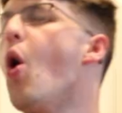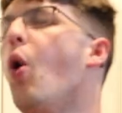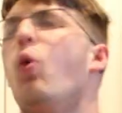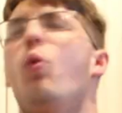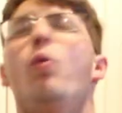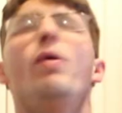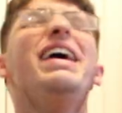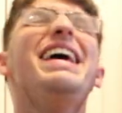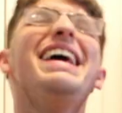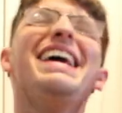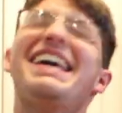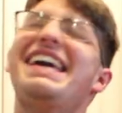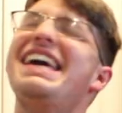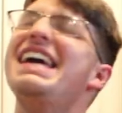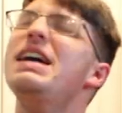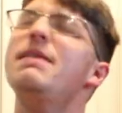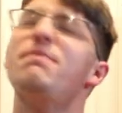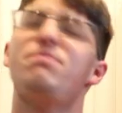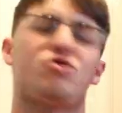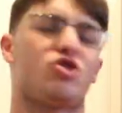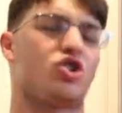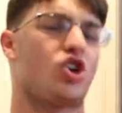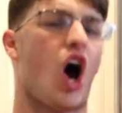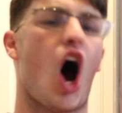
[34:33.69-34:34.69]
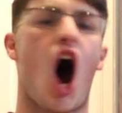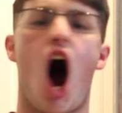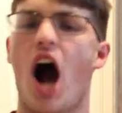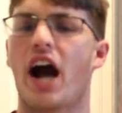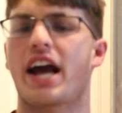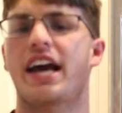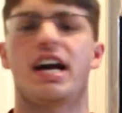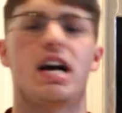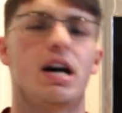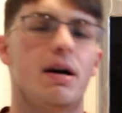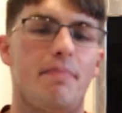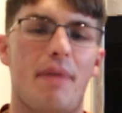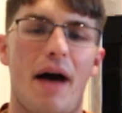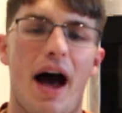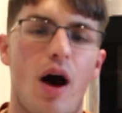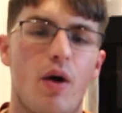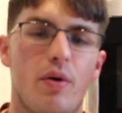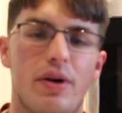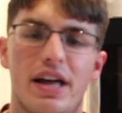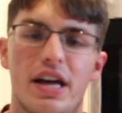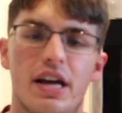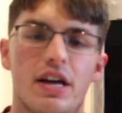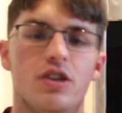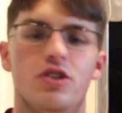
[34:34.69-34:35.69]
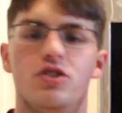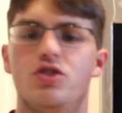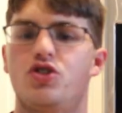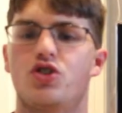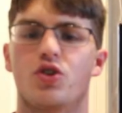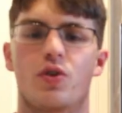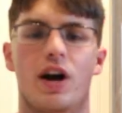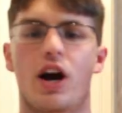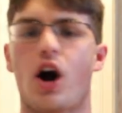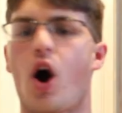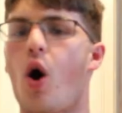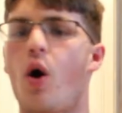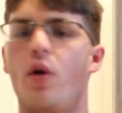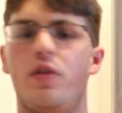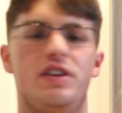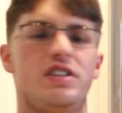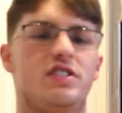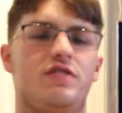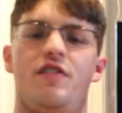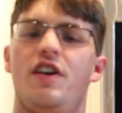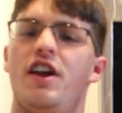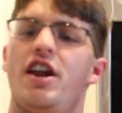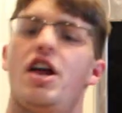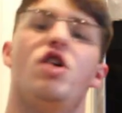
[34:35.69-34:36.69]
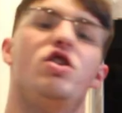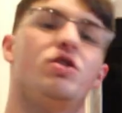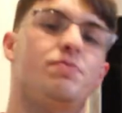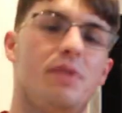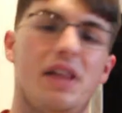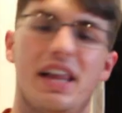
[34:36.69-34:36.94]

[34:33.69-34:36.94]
We keep talking about it during all these videos,